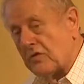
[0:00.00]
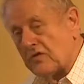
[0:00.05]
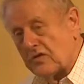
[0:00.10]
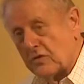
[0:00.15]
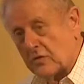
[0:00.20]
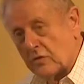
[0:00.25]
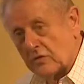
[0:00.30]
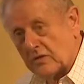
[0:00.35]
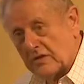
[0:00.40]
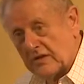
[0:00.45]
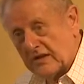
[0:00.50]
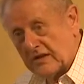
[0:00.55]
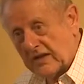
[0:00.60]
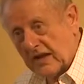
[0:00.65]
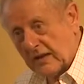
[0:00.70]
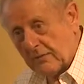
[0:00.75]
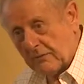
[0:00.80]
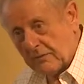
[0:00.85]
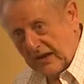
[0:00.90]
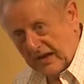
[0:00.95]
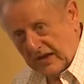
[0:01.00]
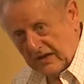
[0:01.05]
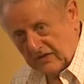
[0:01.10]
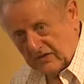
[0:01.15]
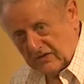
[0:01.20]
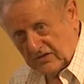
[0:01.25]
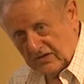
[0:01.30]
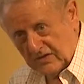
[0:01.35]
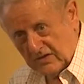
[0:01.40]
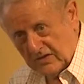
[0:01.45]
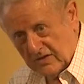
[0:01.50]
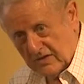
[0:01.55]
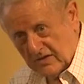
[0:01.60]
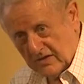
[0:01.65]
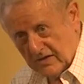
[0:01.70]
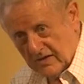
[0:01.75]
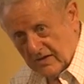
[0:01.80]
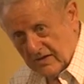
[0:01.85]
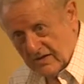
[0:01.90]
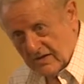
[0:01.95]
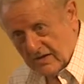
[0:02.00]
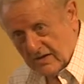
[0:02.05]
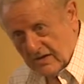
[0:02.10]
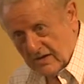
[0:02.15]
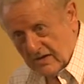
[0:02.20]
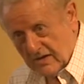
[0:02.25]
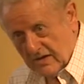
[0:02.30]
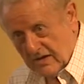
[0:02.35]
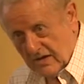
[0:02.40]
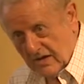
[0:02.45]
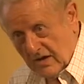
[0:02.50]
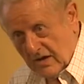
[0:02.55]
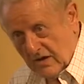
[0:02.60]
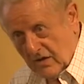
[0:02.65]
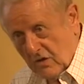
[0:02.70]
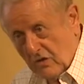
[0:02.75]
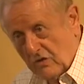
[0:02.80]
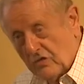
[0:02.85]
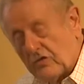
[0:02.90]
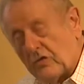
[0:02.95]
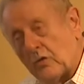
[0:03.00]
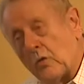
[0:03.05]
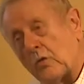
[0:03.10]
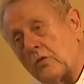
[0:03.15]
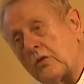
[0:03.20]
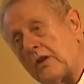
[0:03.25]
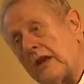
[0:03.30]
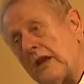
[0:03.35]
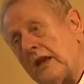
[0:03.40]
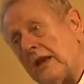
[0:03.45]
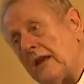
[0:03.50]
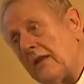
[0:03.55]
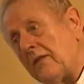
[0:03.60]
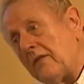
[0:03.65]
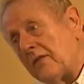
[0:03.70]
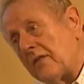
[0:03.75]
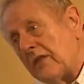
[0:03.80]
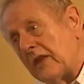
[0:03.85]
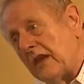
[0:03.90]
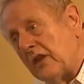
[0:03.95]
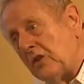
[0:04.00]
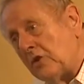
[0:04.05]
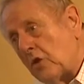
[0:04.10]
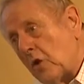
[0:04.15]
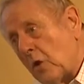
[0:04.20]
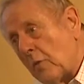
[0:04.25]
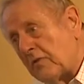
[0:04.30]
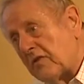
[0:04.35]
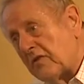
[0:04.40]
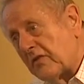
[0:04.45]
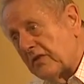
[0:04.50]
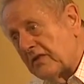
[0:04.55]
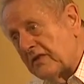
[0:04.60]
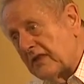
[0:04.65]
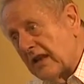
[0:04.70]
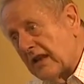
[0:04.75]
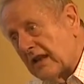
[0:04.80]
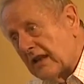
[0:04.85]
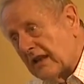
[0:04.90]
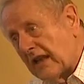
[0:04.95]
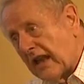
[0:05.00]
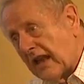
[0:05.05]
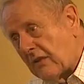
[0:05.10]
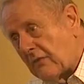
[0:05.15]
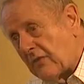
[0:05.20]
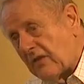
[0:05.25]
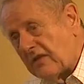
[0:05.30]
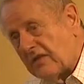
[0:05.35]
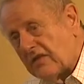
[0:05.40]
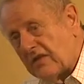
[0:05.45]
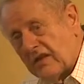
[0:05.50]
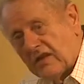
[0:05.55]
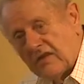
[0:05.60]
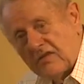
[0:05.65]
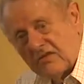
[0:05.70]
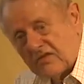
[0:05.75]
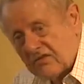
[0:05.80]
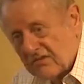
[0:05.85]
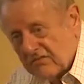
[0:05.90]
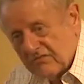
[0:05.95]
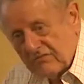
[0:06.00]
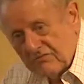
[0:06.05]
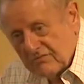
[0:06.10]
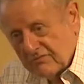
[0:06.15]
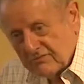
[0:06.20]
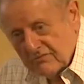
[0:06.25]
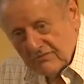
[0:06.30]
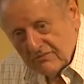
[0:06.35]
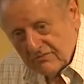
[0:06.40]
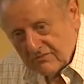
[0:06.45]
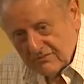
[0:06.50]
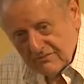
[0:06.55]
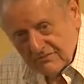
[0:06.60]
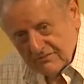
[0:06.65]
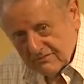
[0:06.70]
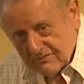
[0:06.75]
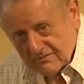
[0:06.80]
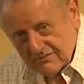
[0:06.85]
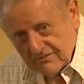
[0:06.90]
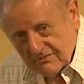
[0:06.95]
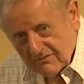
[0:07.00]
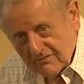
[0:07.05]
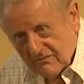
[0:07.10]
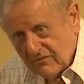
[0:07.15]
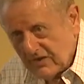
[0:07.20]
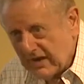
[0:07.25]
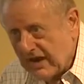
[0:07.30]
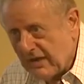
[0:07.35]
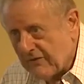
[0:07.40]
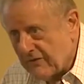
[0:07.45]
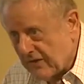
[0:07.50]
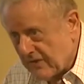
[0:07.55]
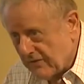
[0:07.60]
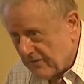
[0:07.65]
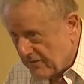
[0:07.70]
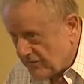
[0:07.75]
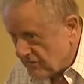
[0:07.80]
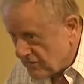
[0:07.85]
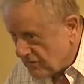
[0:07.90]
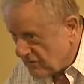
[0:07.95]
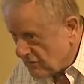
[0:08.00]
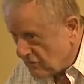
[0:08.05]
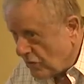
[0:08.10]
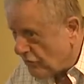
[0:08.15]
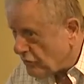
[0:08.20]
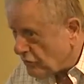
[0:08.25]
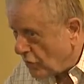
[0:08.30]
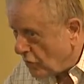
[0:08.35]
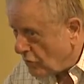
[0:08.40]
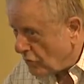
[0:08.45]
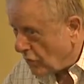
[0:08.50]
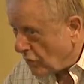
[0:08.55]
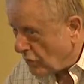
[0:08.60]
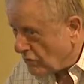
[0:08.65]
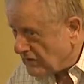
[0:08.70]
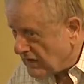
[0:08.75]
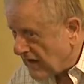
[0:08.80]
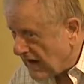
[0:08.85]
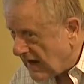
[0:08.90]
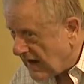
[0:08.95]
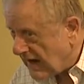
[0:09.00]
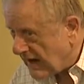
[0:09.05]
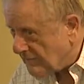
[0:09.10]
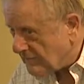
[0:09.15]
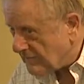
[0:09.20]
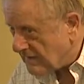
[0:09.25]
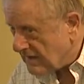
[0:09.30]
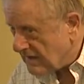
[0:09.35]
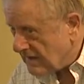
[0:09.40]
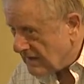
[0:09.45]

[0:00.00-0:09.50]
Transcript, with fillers: must shortly take place. Shortly, in terms of angelic language, is whenever, not a long time.